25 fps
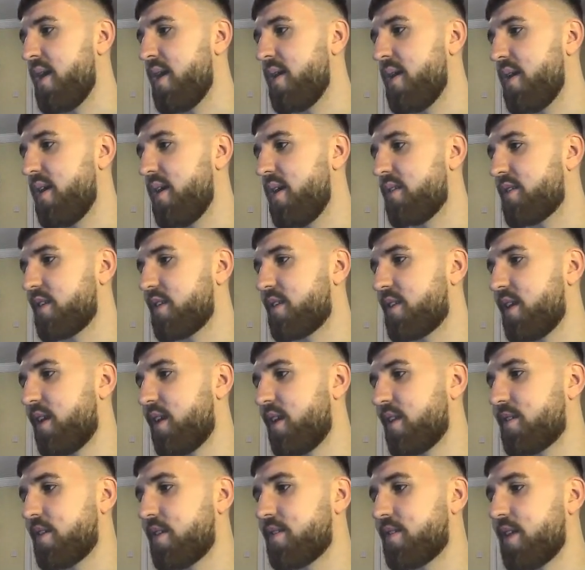Is
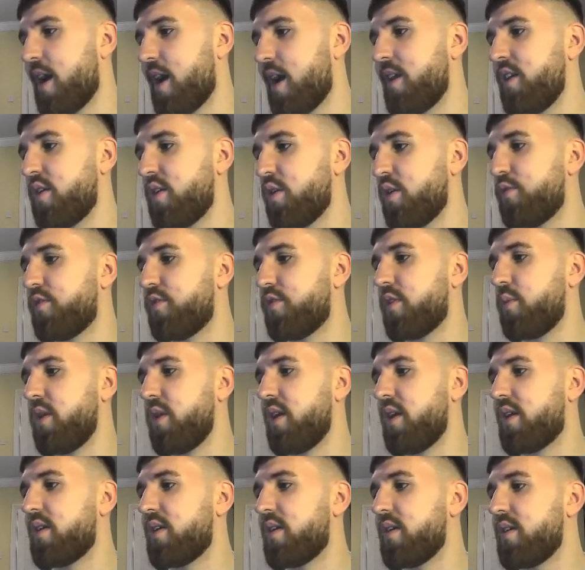Castagna good for the
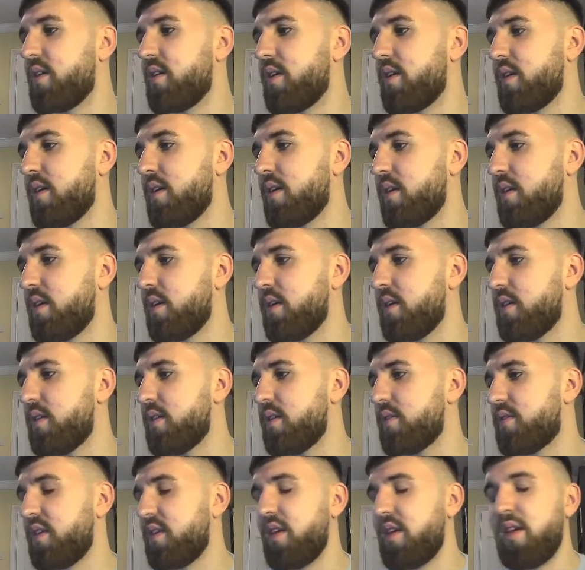week?
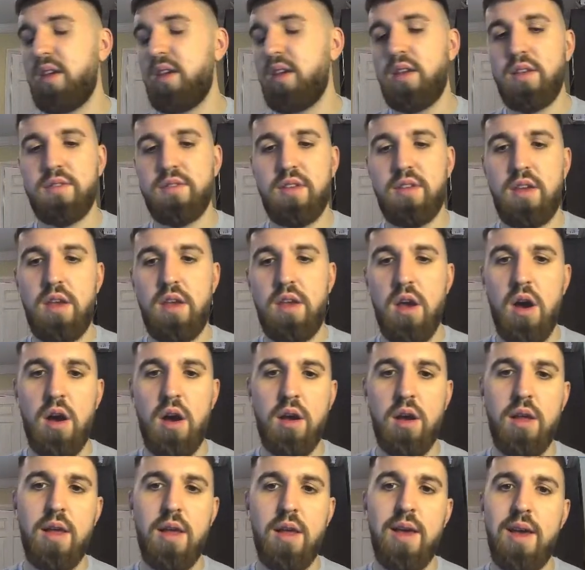Z Young,
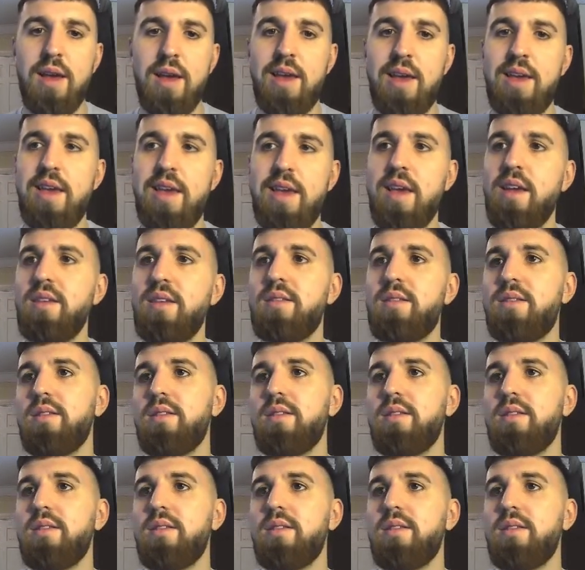he is.